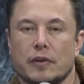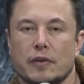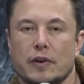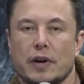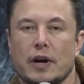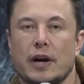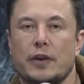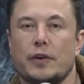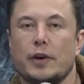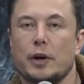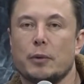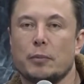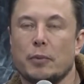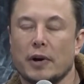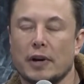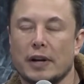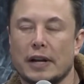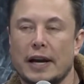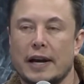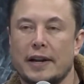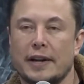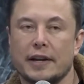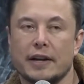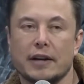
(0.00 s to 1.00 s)
hydrated upon
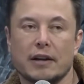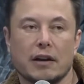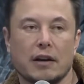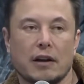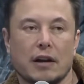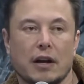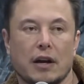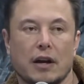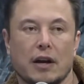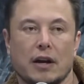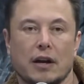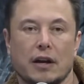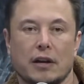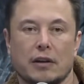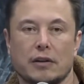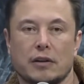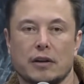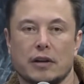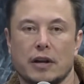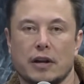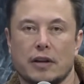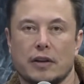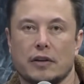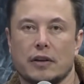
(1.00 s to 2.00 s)
landing, and
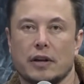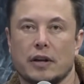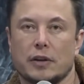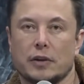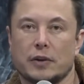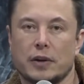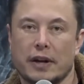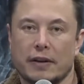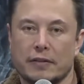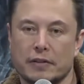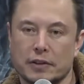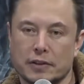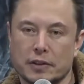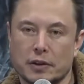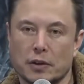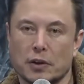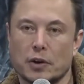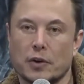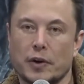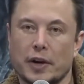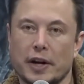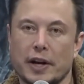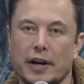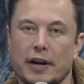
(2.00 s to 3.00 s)
you'd have this little
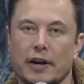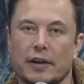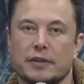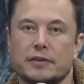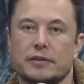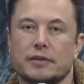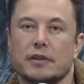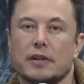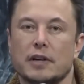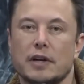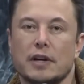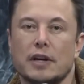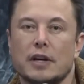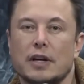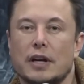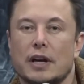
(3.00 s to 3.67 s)
greenhouse,